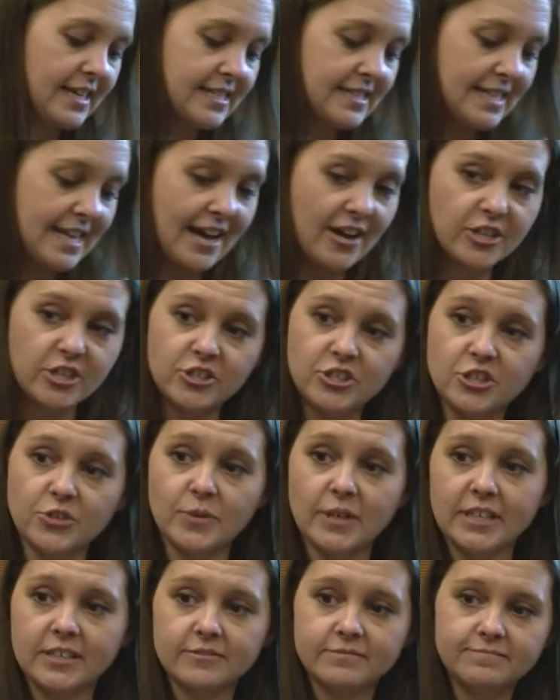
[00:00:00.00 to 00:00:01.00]
It's how you do
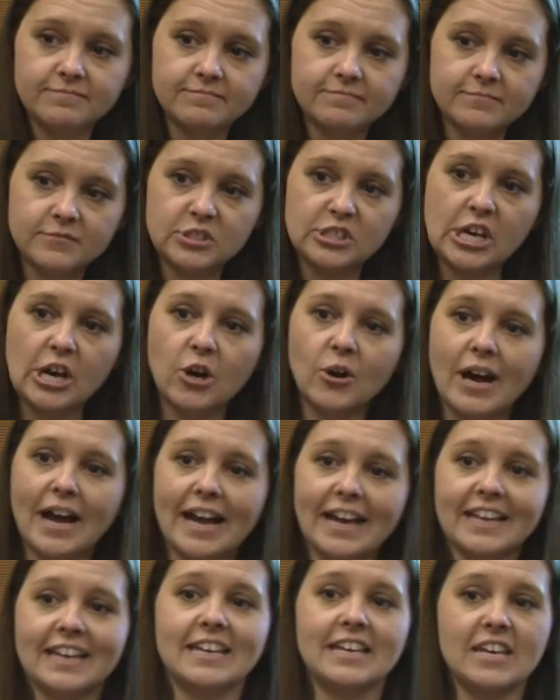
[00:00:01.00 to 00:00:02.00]
it. So
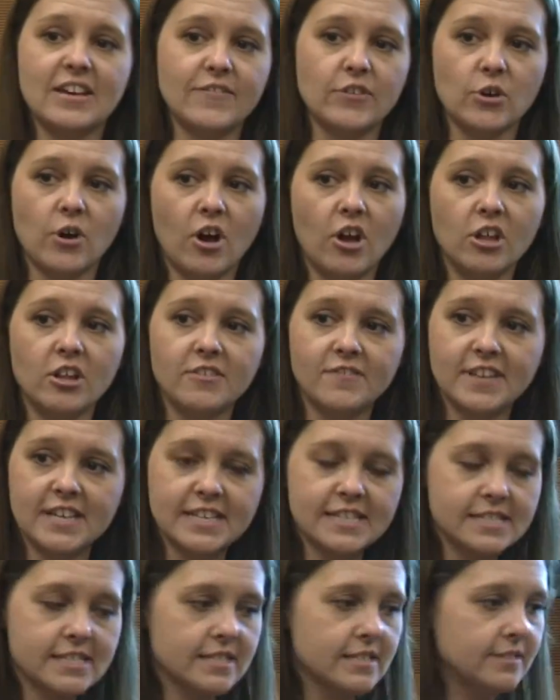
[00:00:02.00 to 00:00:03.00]
I can give you all of
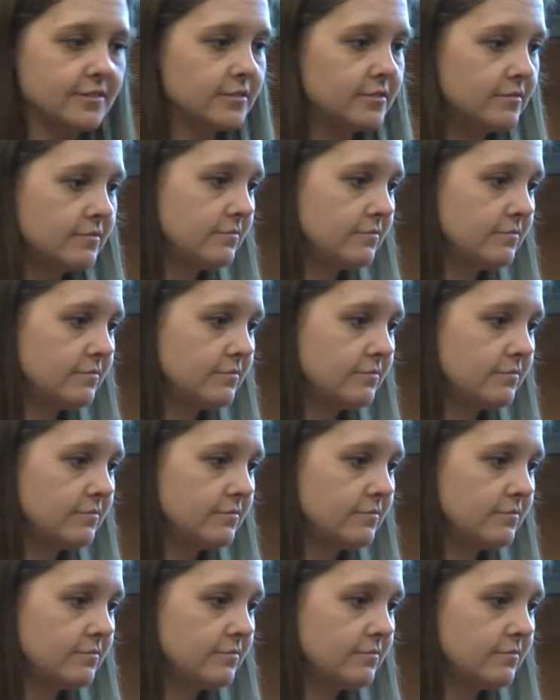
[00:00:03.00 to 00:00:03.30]
this.